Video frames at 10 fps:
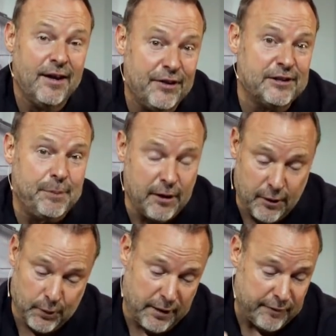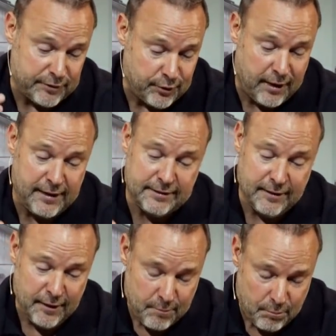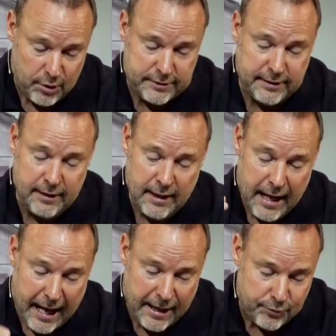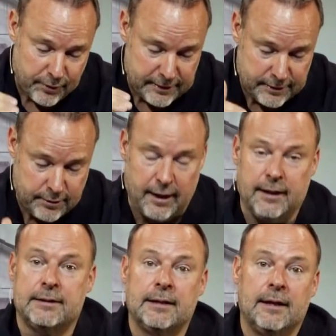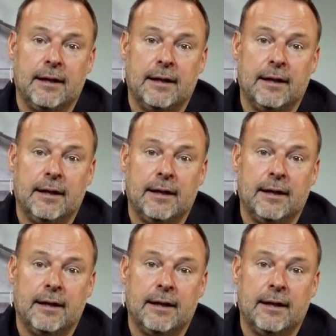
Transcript: The Spirit will give us grace, mercy, and restraint.